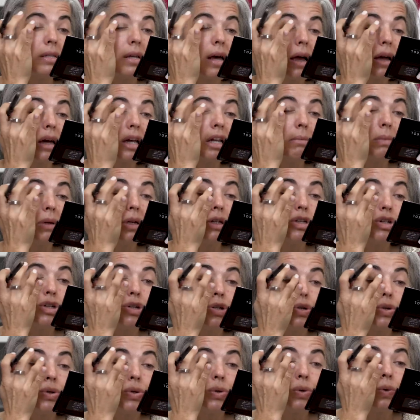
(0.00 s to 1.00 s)
not gonna be
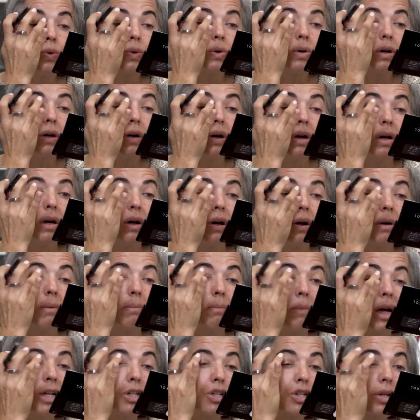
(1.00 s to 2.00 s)
too
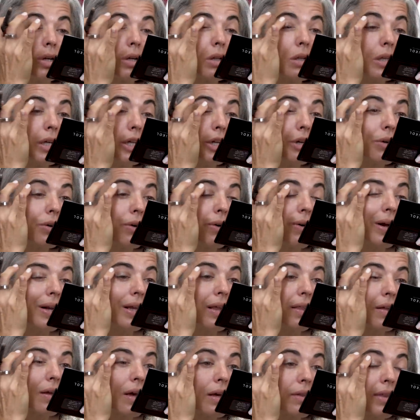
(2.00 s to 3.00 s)
much glitter or
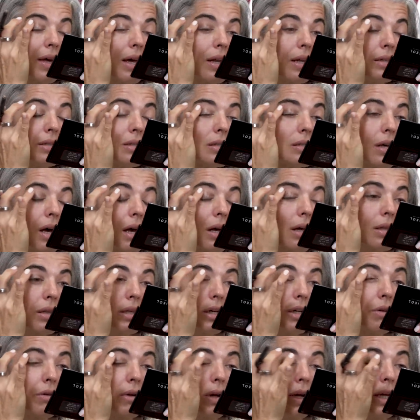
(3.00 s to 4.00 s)
anything like that. It's not
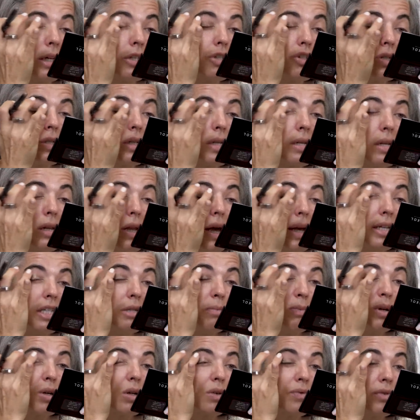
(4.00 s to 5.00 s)
glittery. It's just a nice,
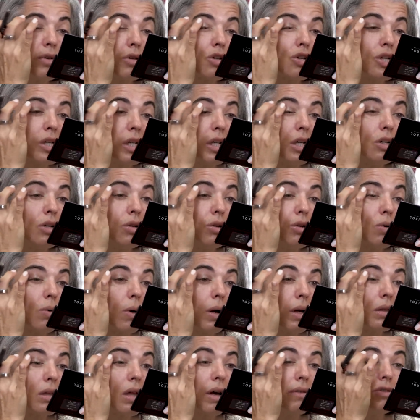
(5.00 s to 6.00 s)
beautiful sheen. You know
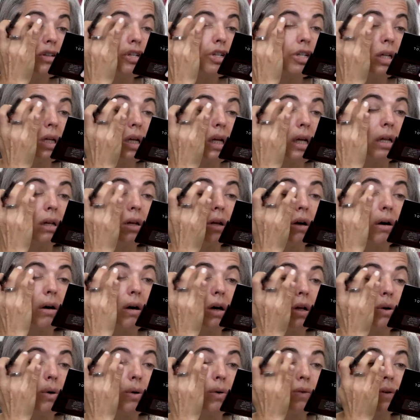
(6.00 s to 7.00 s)
I love sheen
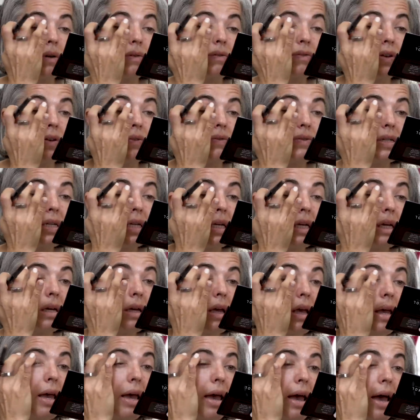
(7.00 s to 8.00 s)
on over fifty.
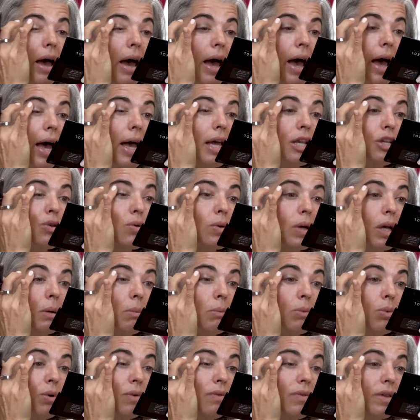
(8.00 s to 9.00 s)
And you can
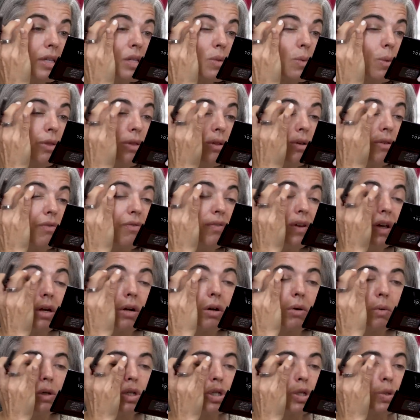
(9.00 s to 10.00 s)
move this with your
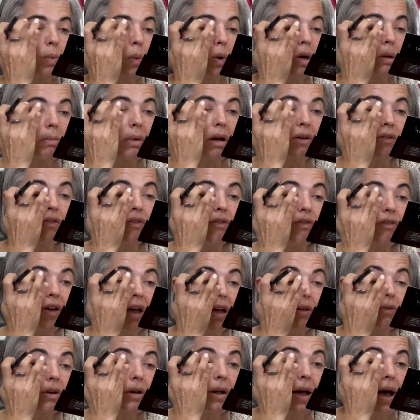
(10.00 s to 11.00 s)
finger, which is one of my
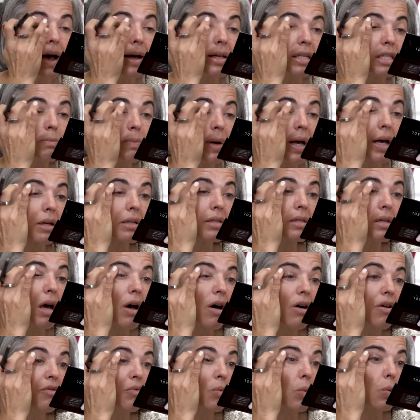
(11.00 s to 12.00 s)
favorite aspects
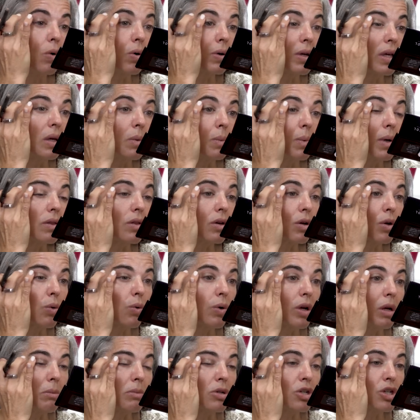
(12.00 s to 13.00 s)
of working with a
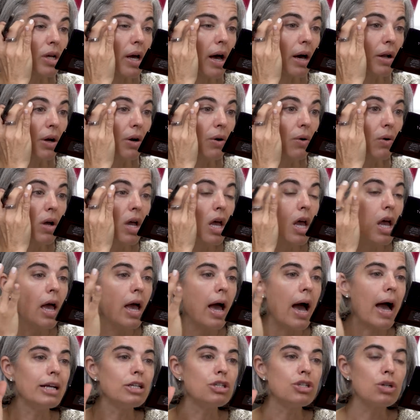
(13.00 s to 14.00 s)
cream shadow.
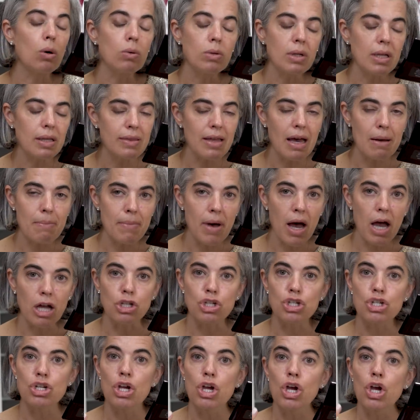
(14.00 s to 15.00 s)
I don't need that
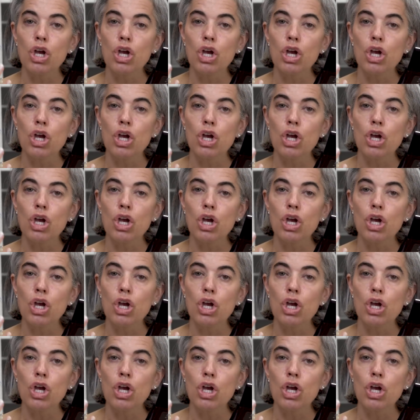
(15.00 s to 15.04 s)
much.